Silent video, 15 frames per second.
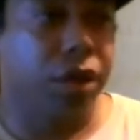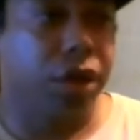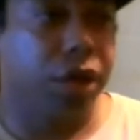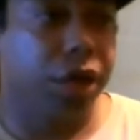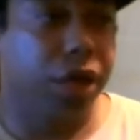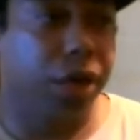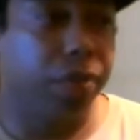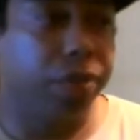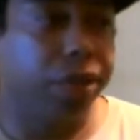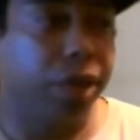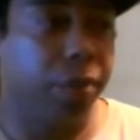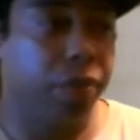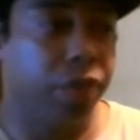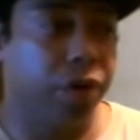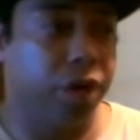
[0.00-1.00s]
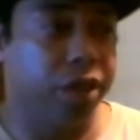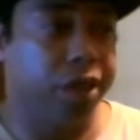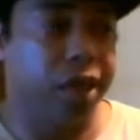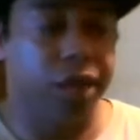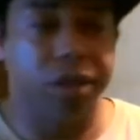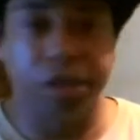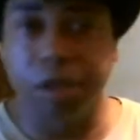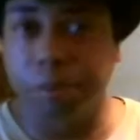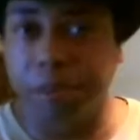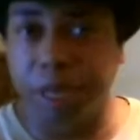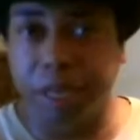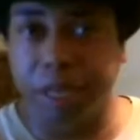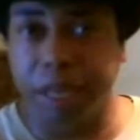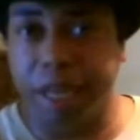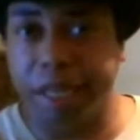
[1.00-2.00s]
helped Jamie Foxx got to the
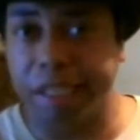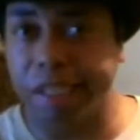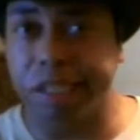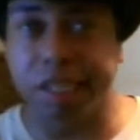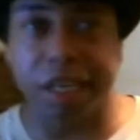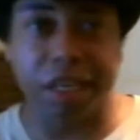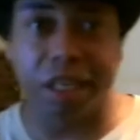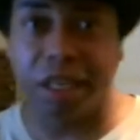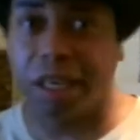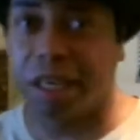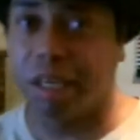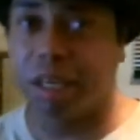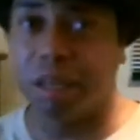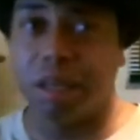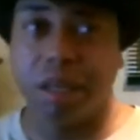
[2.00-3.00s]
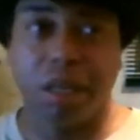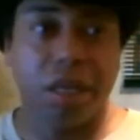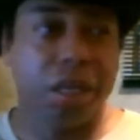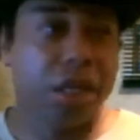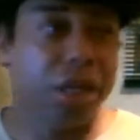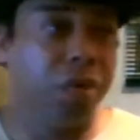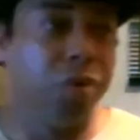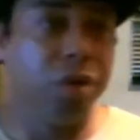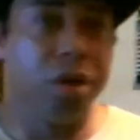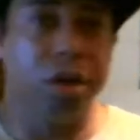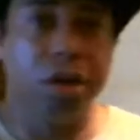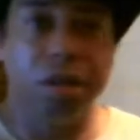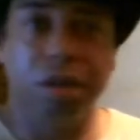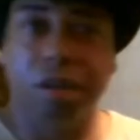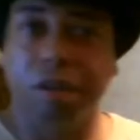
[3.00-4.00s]
plantation in Candyland. He was
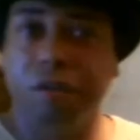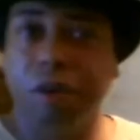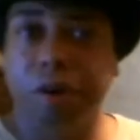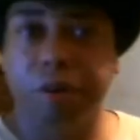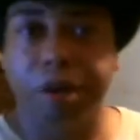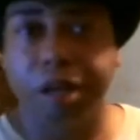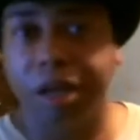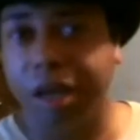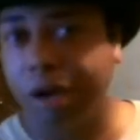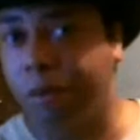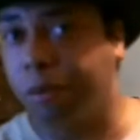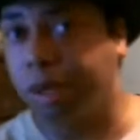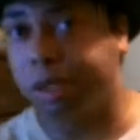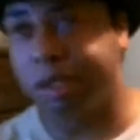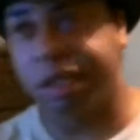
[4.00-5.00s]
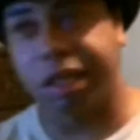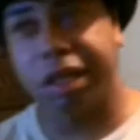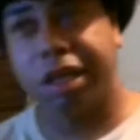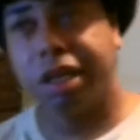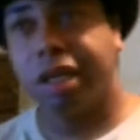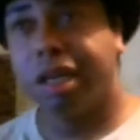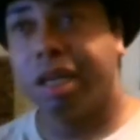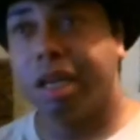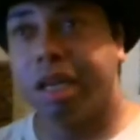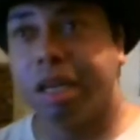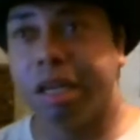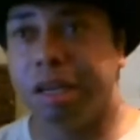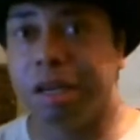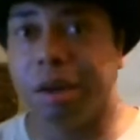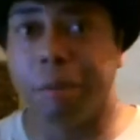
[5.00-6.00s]
good to the very end. I wish
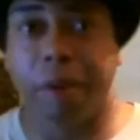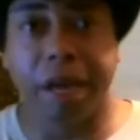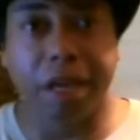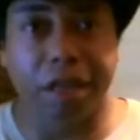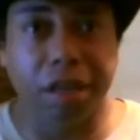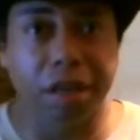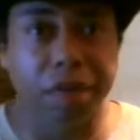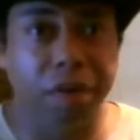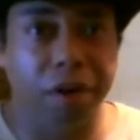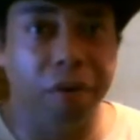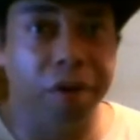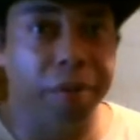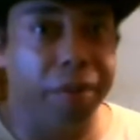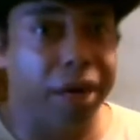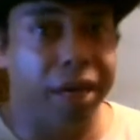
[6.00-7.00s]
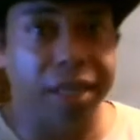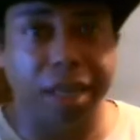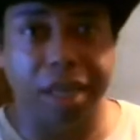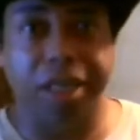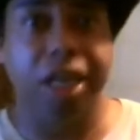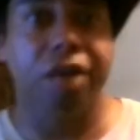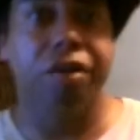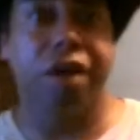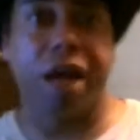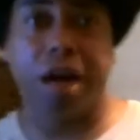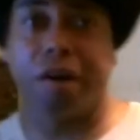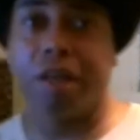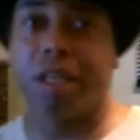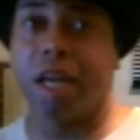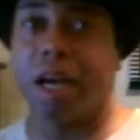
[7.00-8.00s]
he could have made it to the very end, but I cannot tell you how
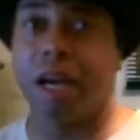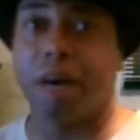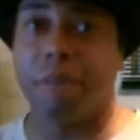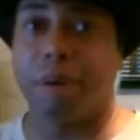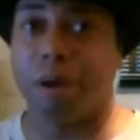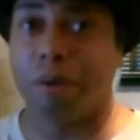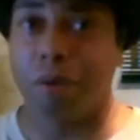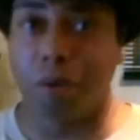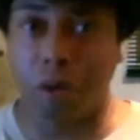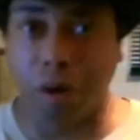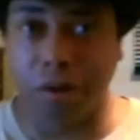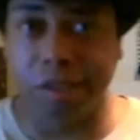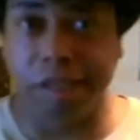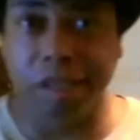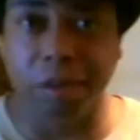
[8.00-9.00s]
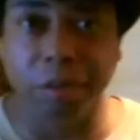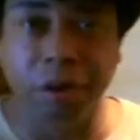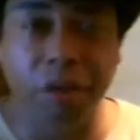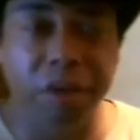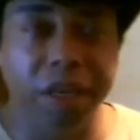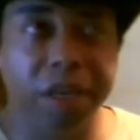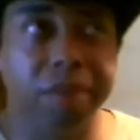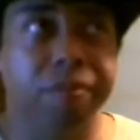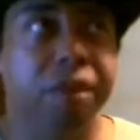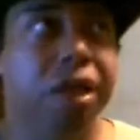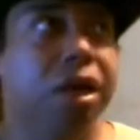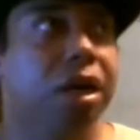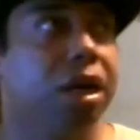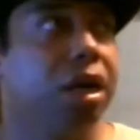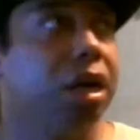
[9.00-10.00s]
he died because I want y'all to see the movie.
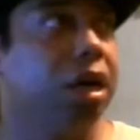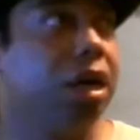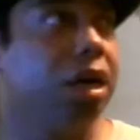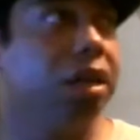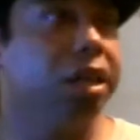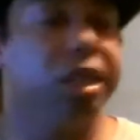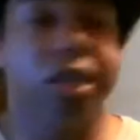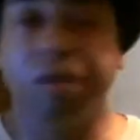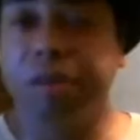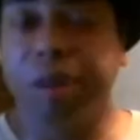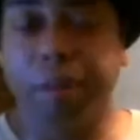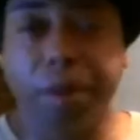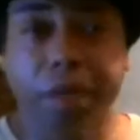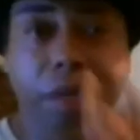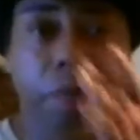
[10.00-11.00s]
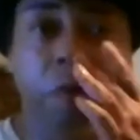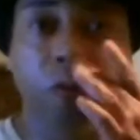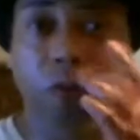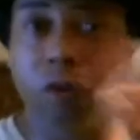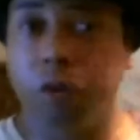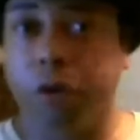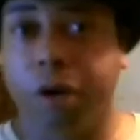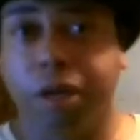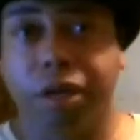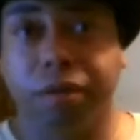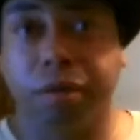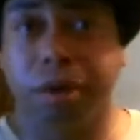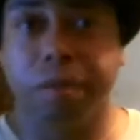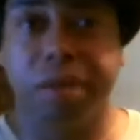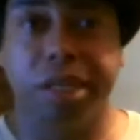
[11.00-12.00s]
Uh, just everything about this movie was great.
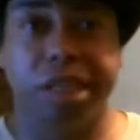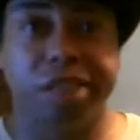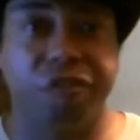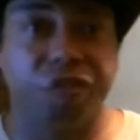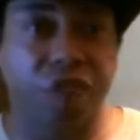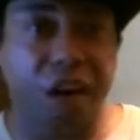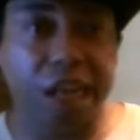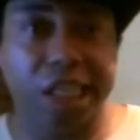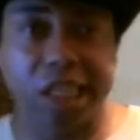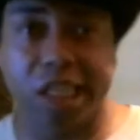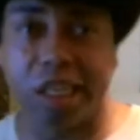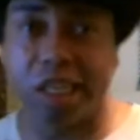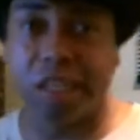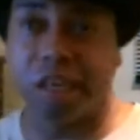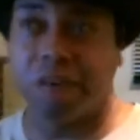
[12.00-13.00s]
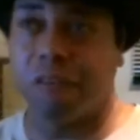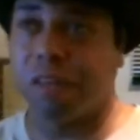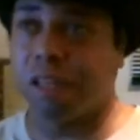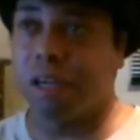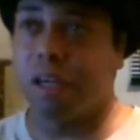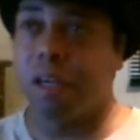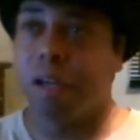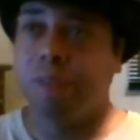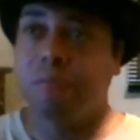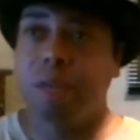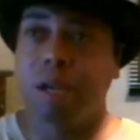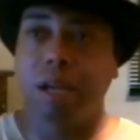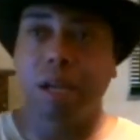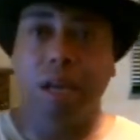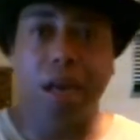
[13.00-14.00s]
I mean, the fight scenes, everything.
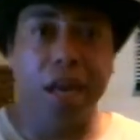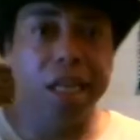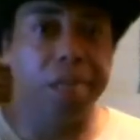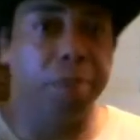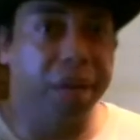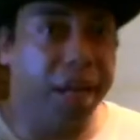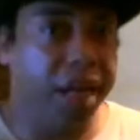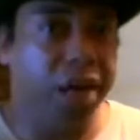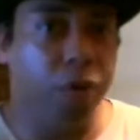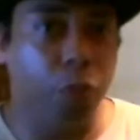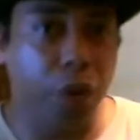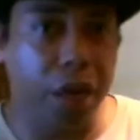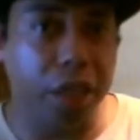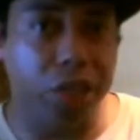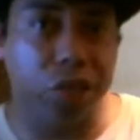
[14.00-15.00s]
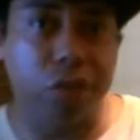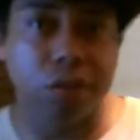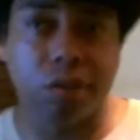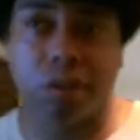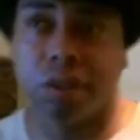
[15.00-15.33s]
And like spaghetti western,